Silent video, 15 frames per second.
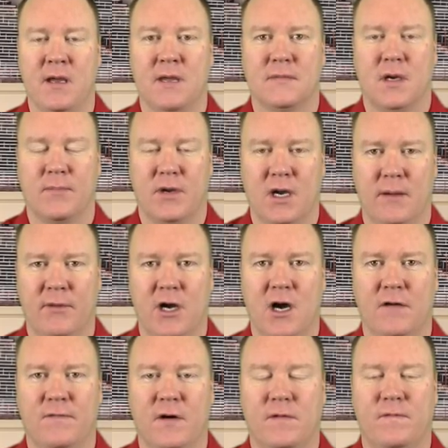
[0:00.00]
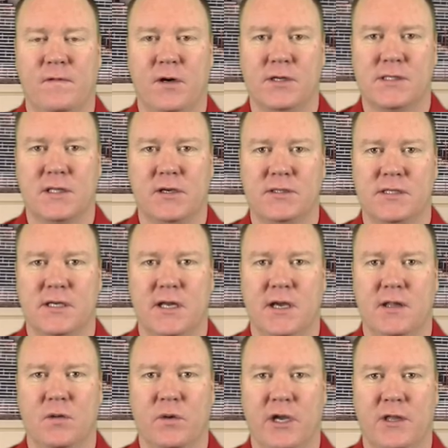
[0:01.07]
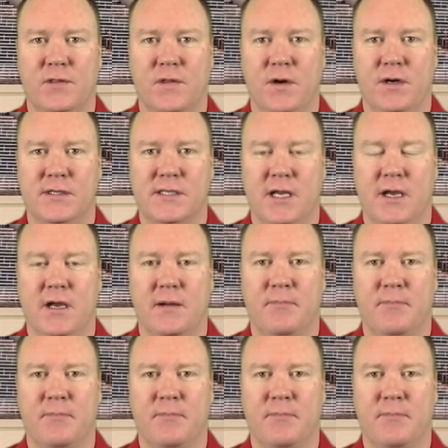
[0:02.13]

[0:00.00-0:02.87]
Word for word: I'm coming off our first losing day of the week Thursday.